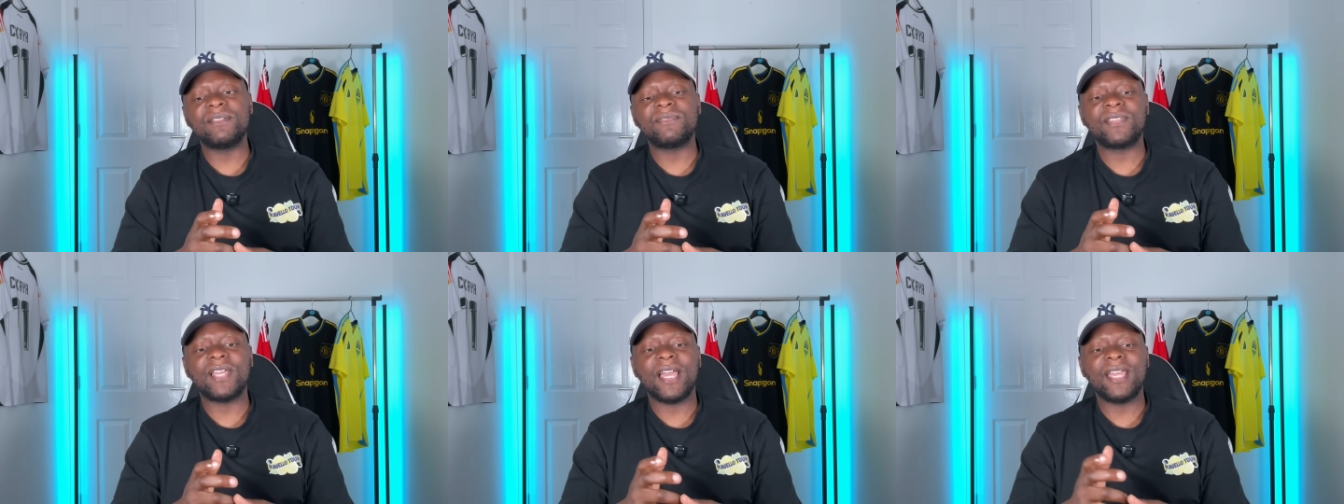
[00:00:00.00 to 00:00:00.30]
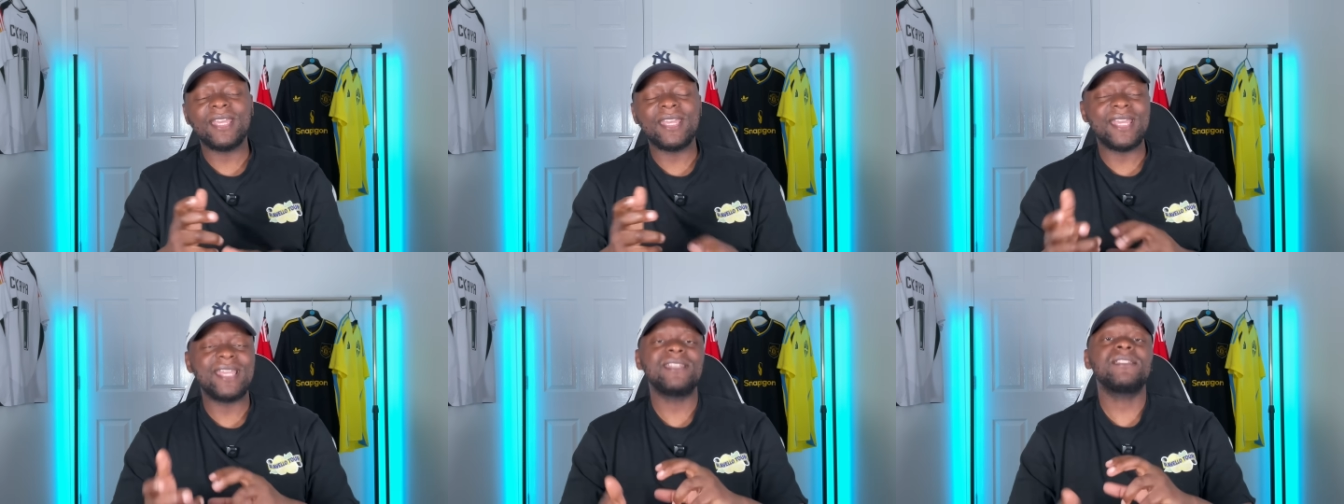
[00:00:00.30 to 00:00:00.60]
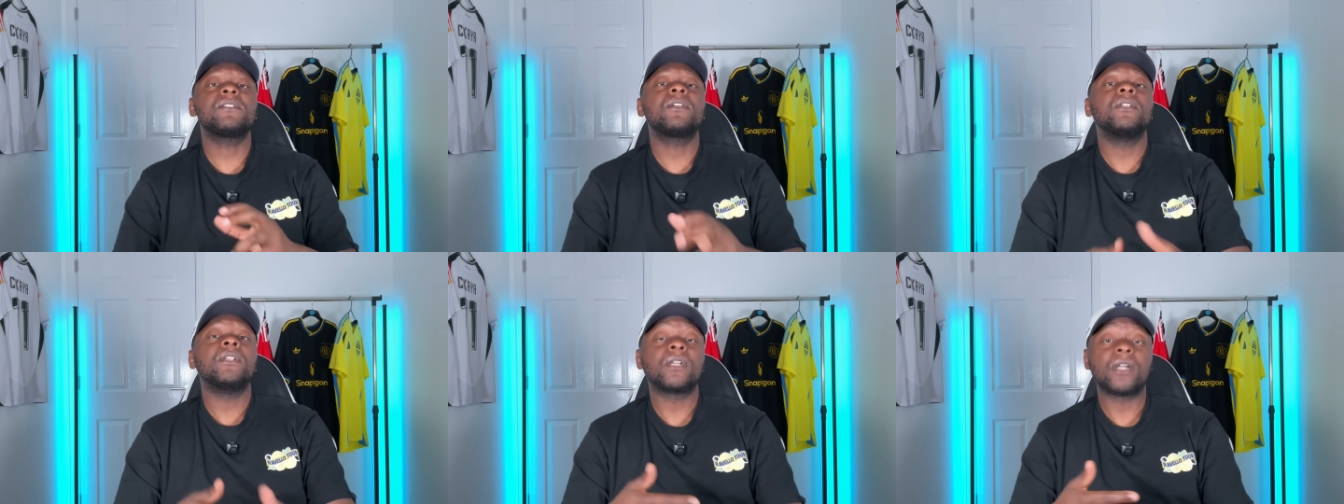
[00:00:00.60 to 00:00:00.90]
that it is
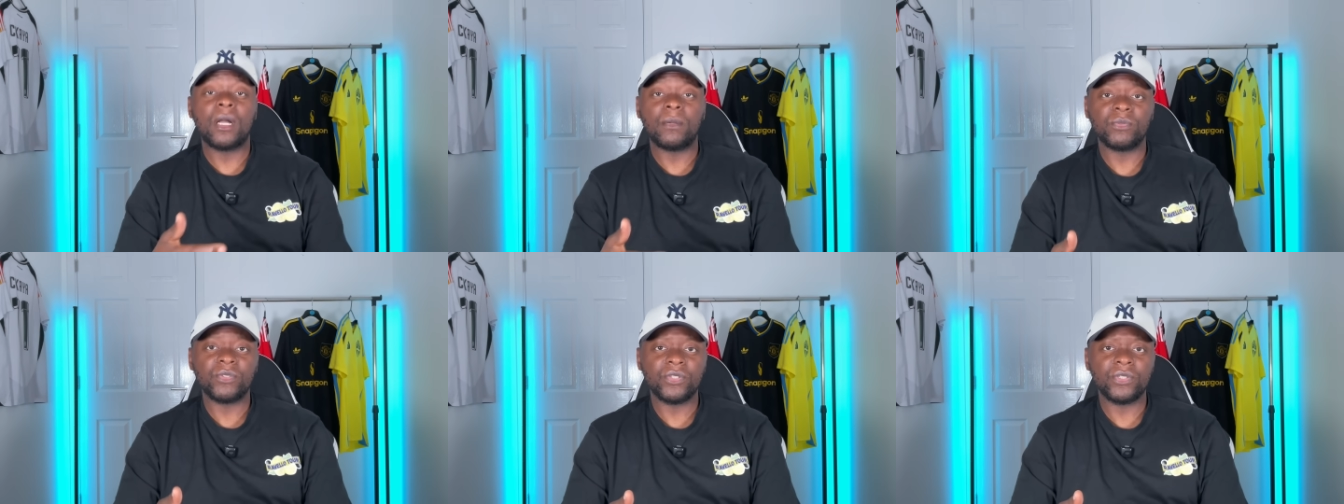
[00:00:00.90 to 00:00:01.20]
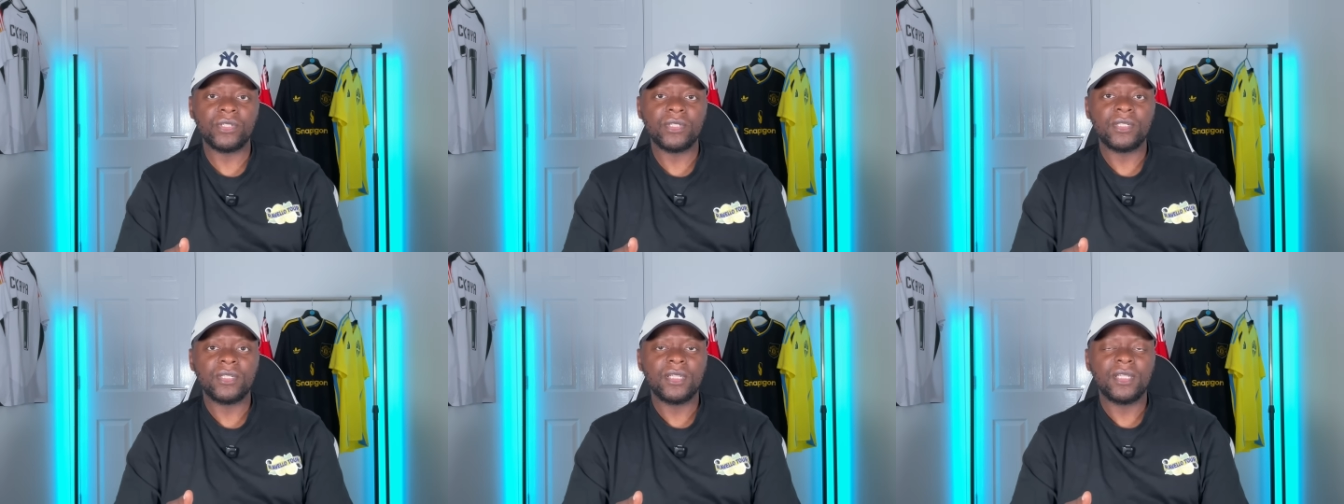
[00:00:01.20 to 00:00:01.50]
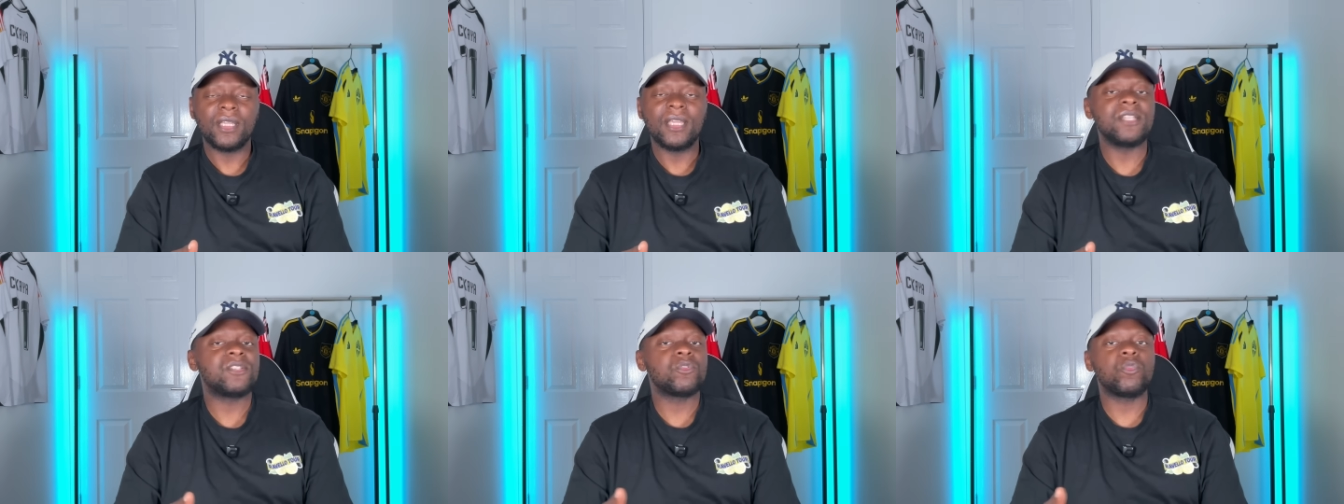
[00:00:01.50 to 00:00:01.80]
going to come good,
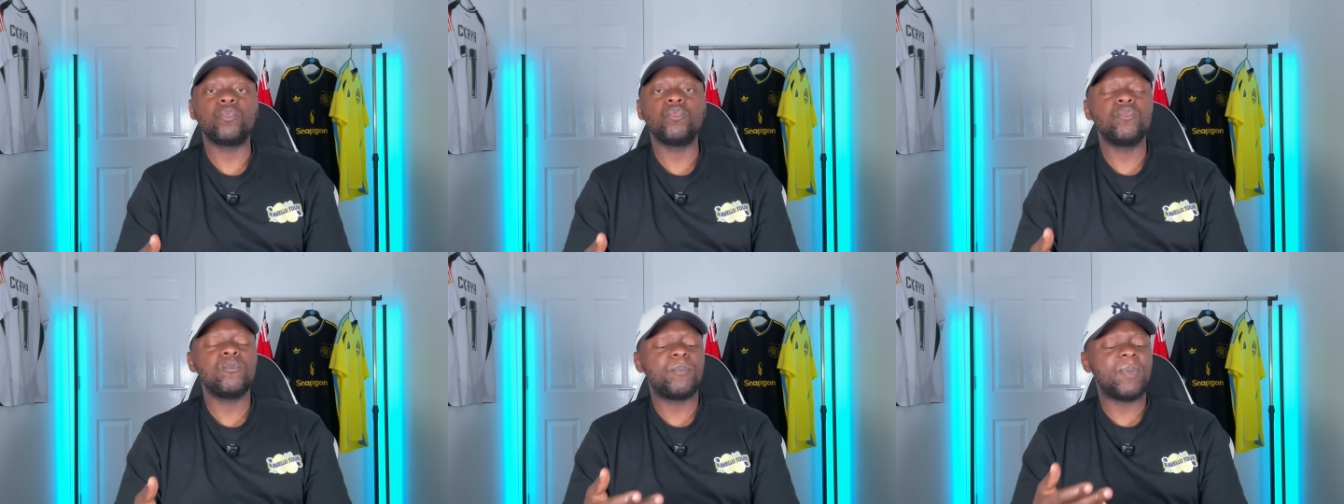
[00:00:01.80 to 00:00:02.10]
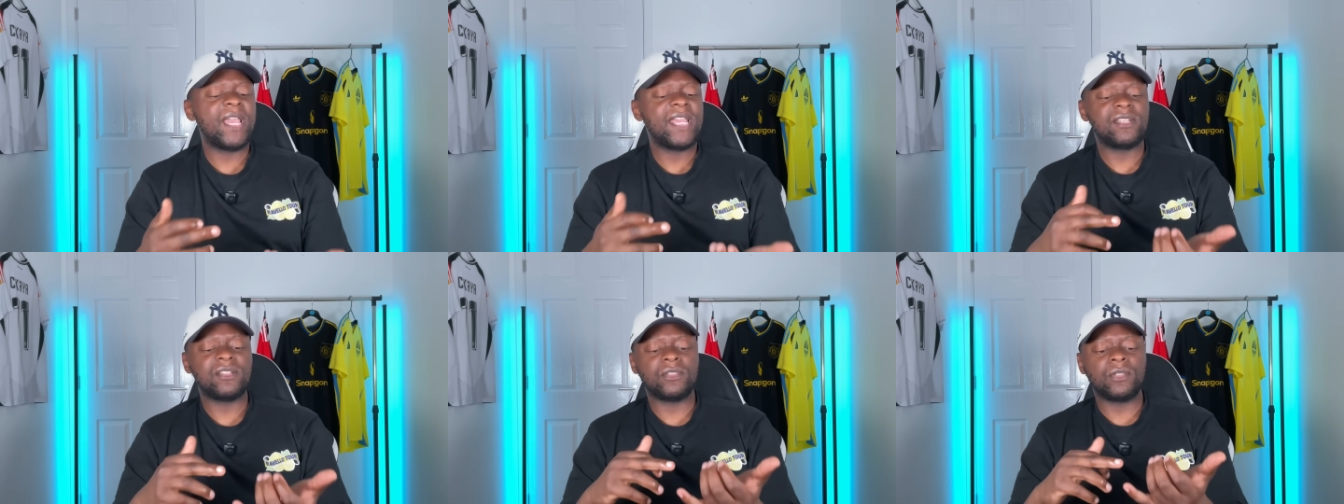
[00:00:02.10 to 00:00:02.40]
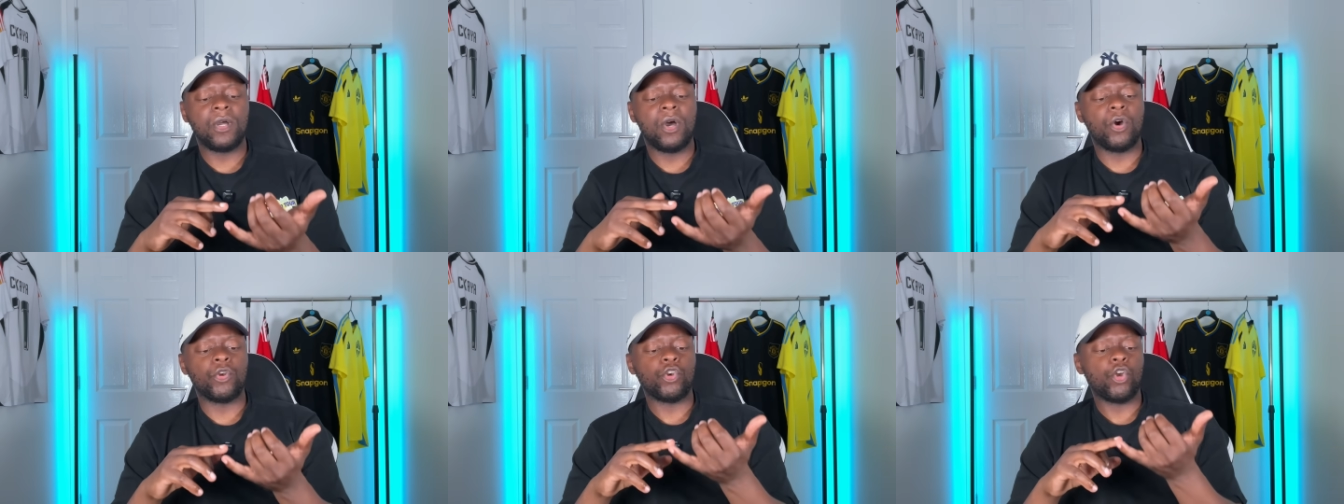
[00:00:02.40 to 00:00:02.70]
it's all based
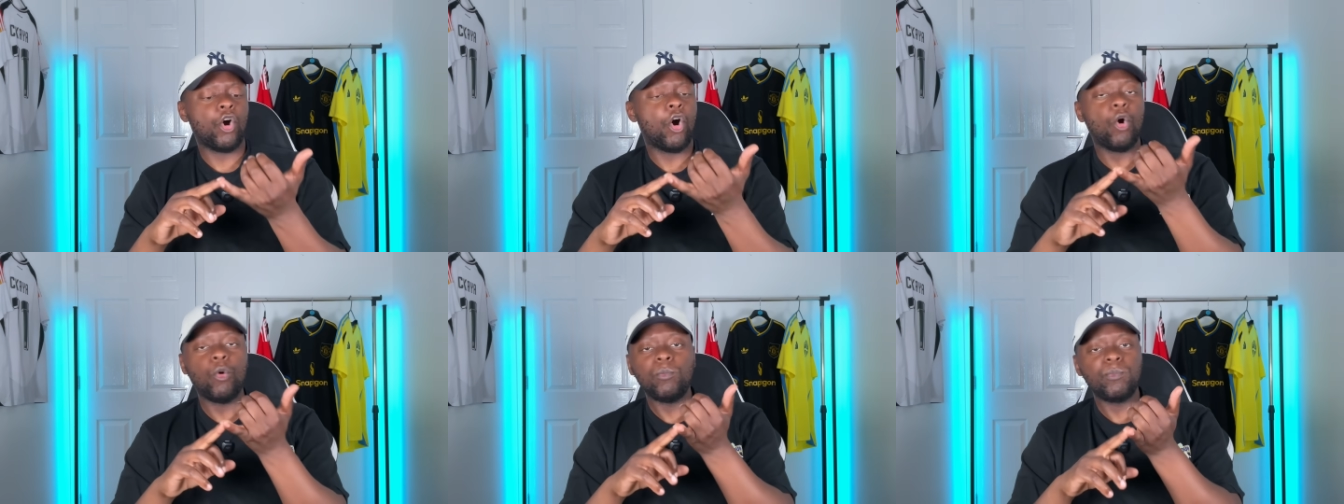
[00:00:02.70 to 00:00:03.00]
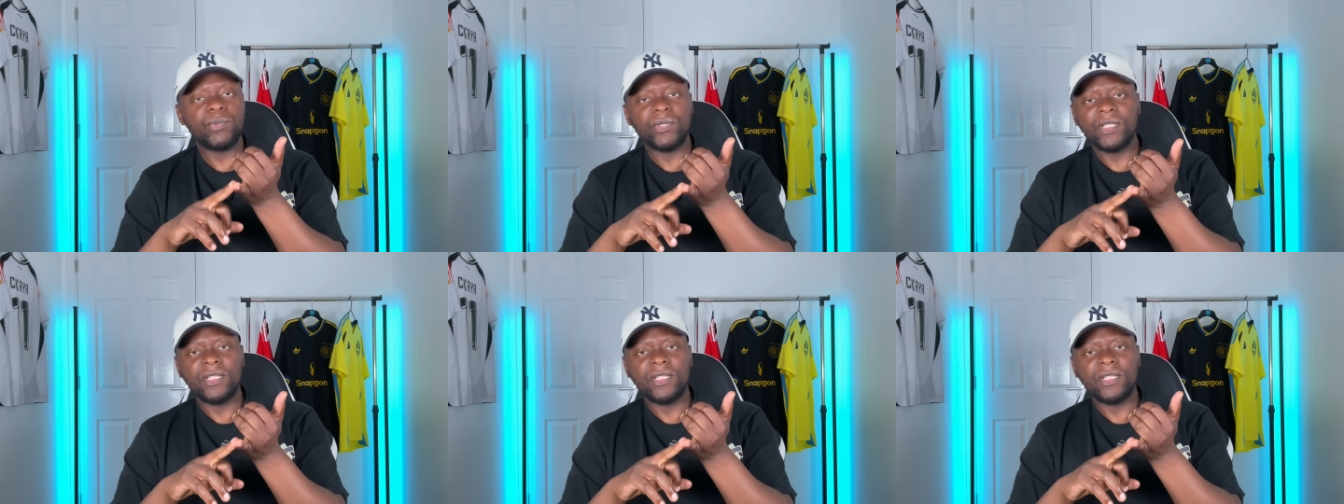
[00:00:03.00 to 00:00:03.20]
on hope.